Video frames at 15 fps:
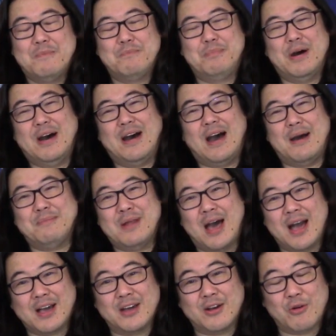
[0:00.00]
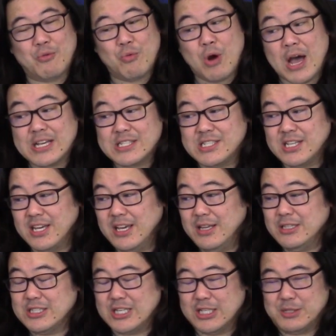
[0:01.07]
but I'm not gonna rush
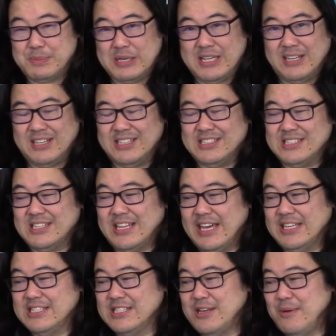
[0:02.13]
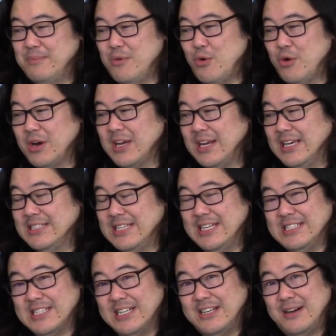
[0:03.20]
it just because like some
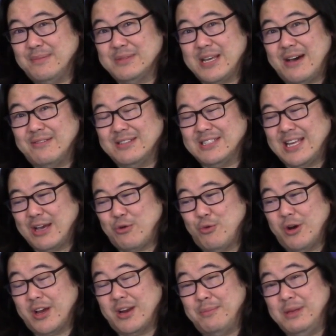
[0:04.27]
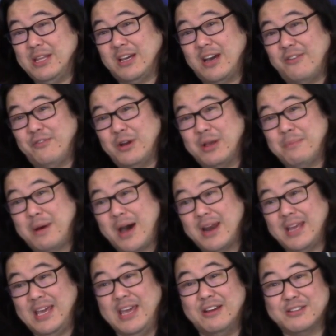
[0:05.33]
organization comes out and is like, we're gonna be the governing
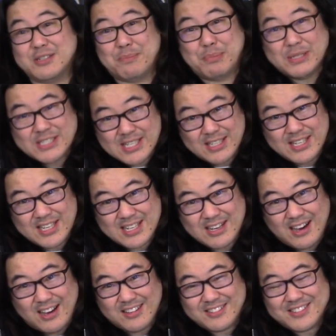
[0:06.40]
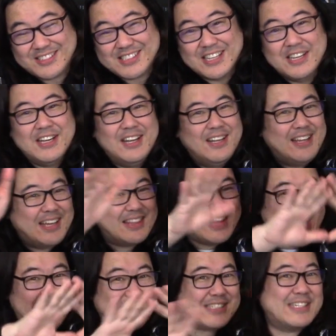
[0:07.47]
body. Here's a bazillion dollars. Like
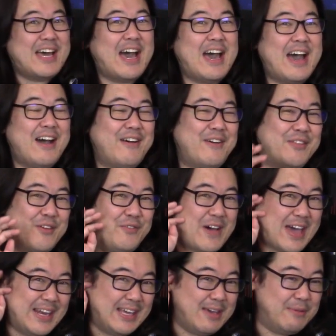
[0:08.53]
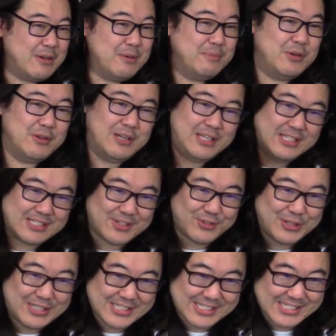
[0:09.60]
that is not how the fighting game community is
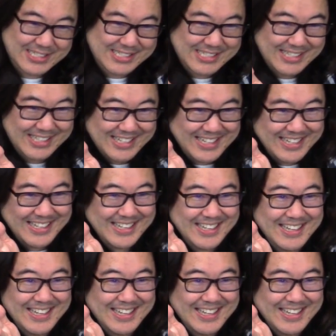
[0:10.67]
going to succeed.